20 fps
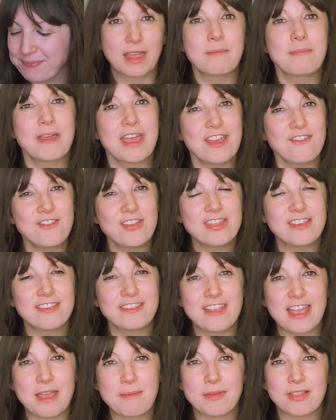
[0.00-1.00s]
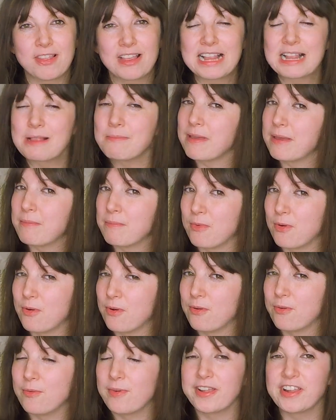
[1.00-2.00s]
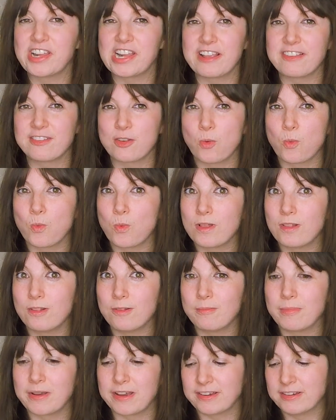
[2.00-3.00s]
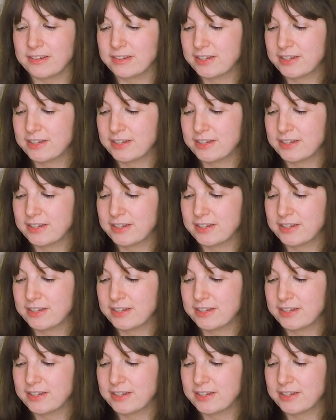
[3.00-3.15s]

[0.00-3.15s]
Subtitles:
I'm hearing this name a little bit more, which is Wilbur.